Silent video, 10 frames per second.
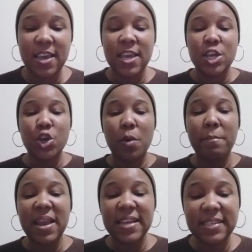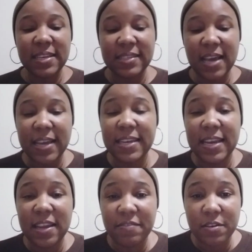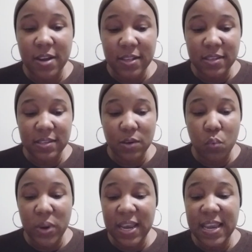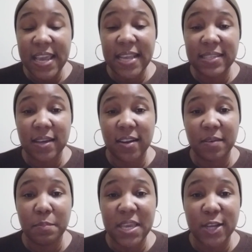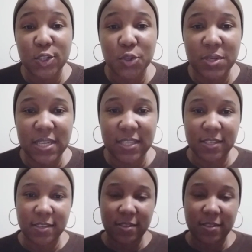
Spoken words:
your blessings and deliverance will later be a treat.